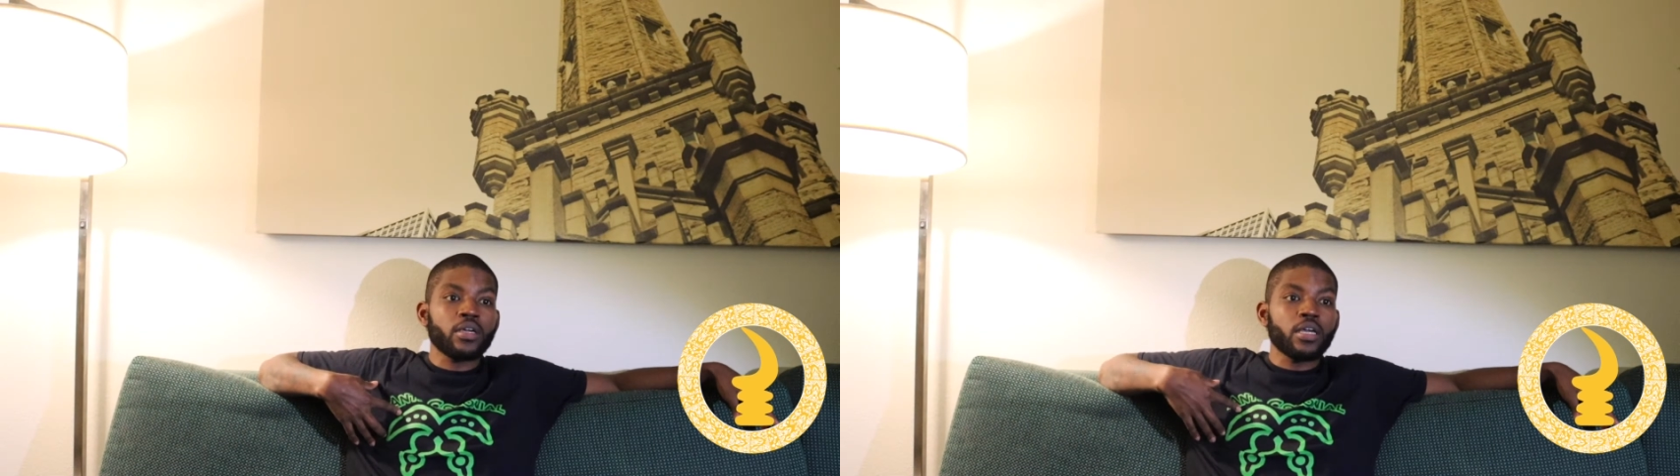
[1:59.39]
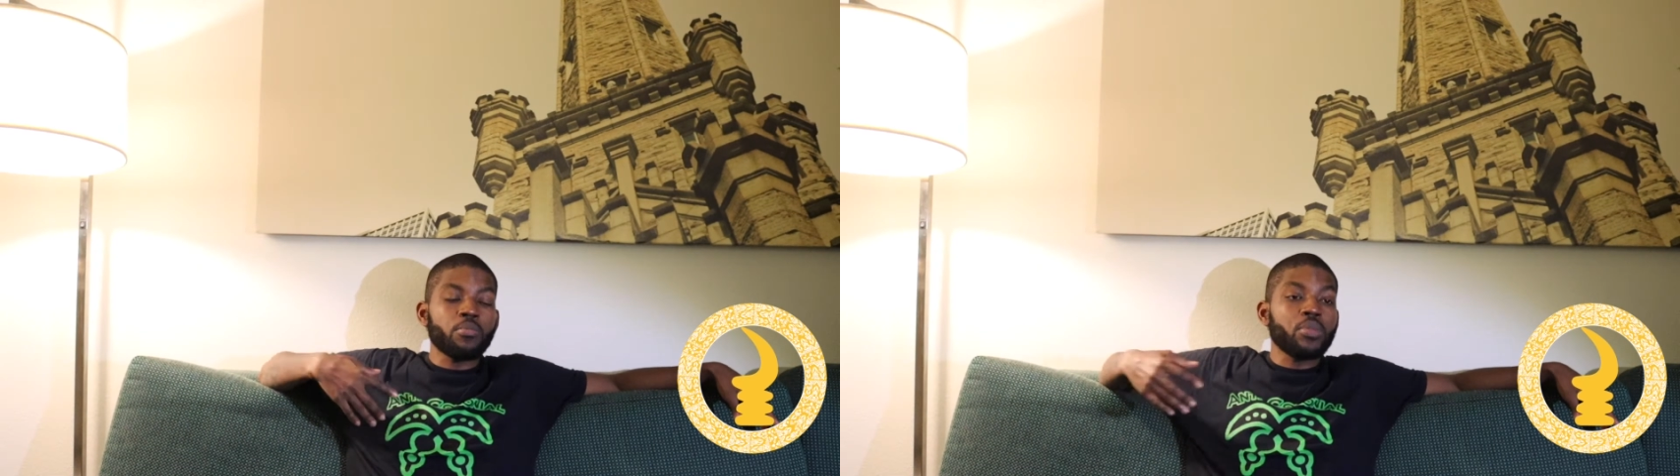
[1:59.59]

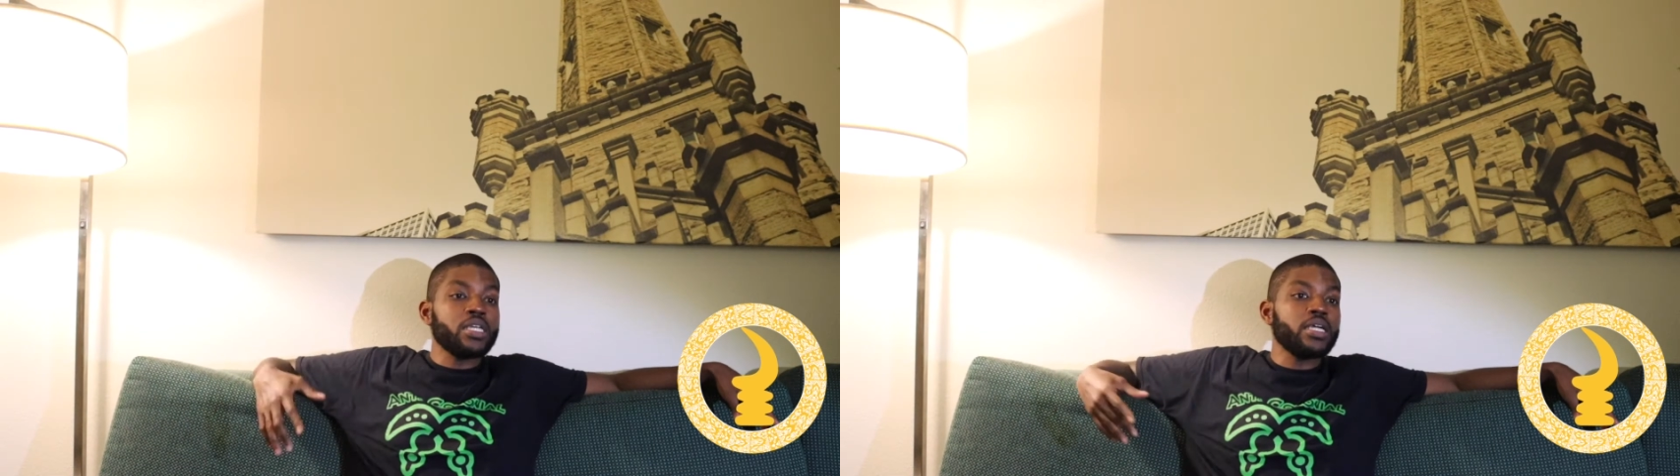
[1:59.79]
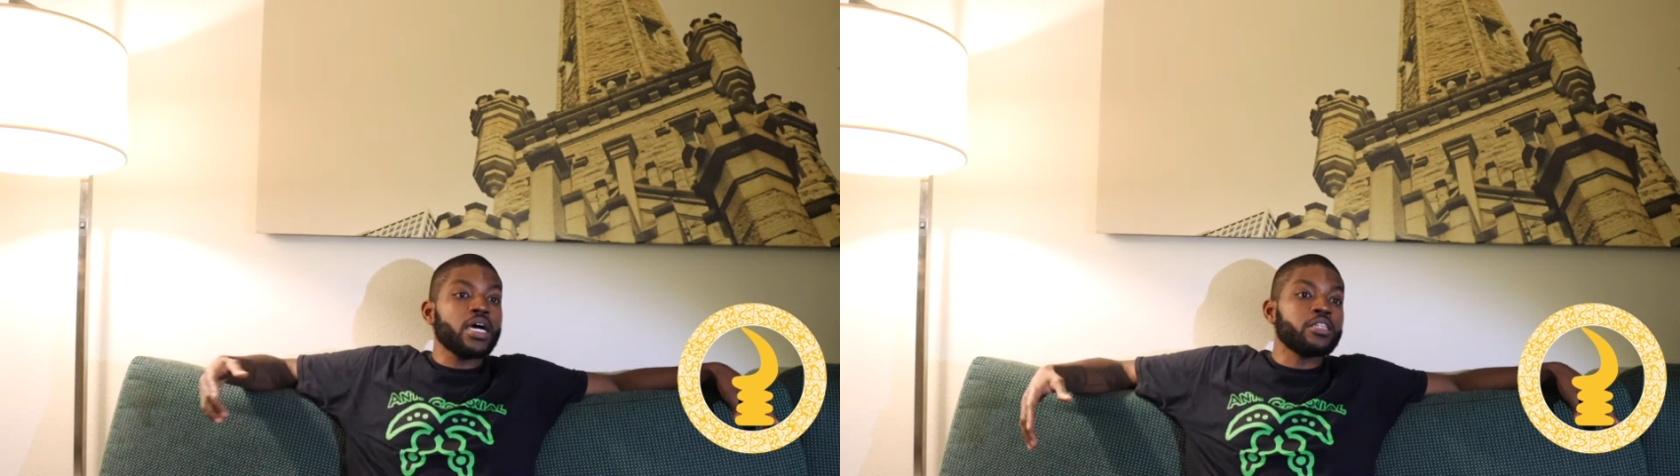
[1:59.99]
and
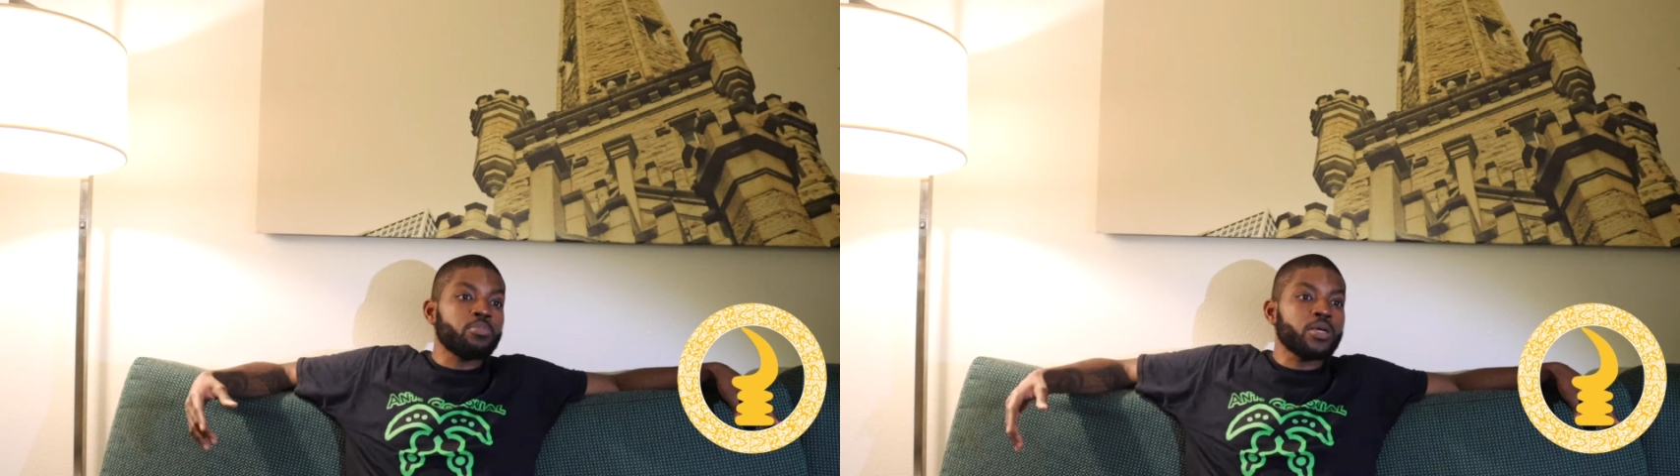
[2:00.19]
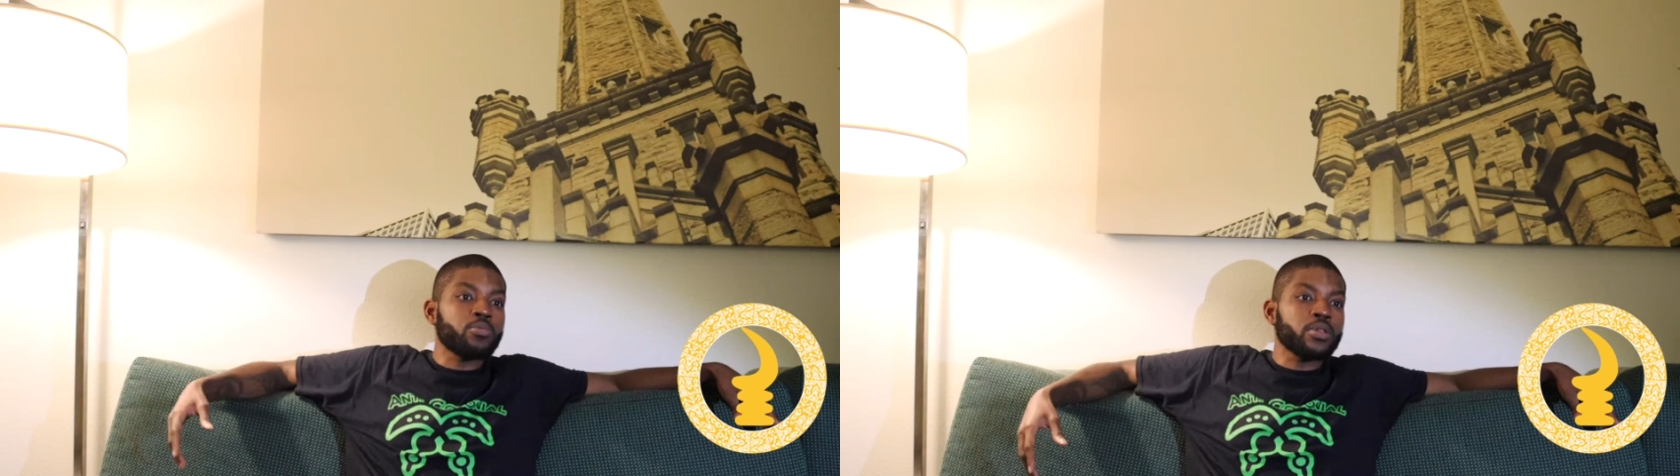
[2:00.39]
many other
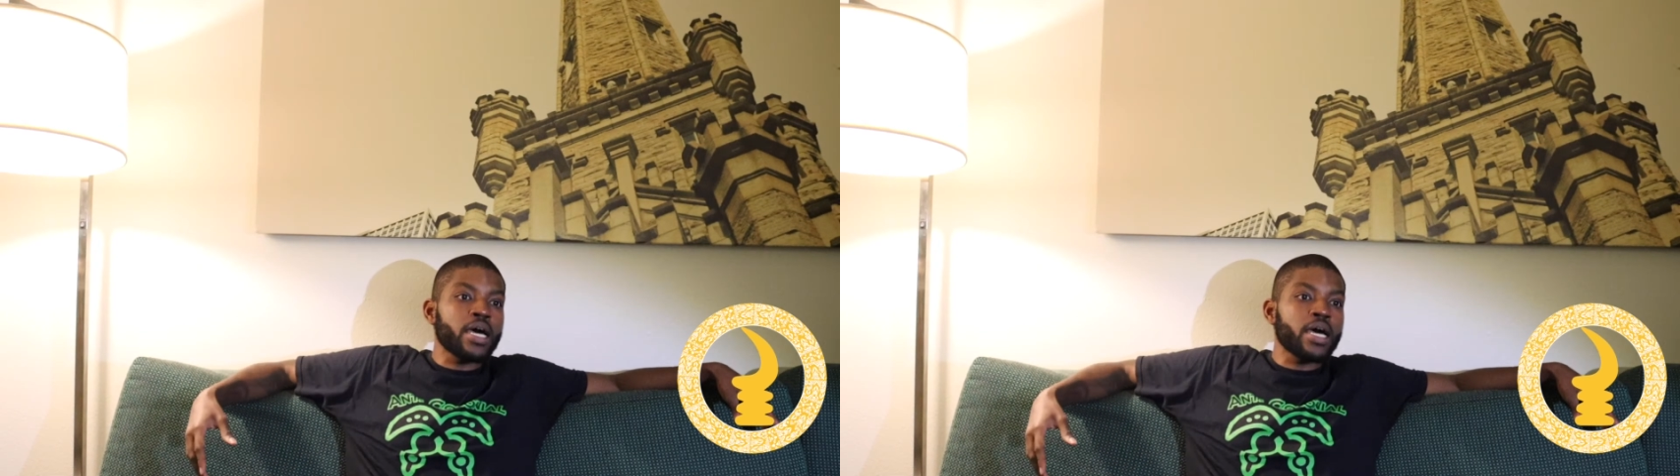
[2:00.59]
people's